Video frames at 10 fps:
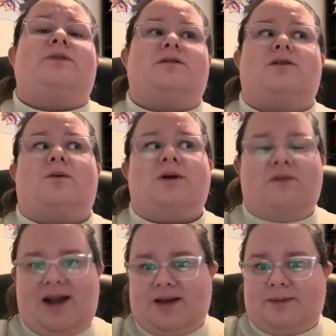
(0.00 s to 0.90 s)
So my
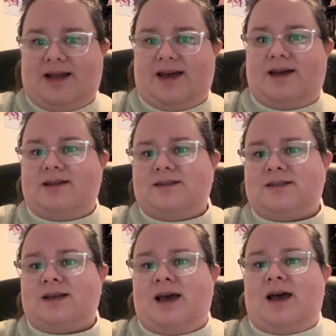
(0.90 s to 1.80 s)
writing
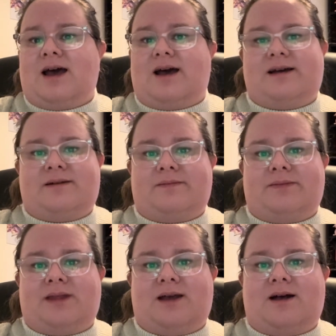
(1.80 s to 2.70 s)
plans,
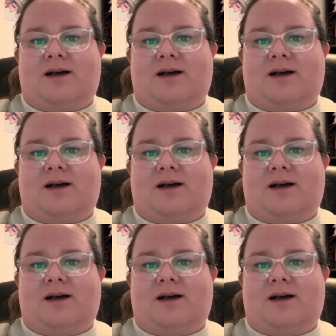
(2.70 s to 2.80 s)
I'm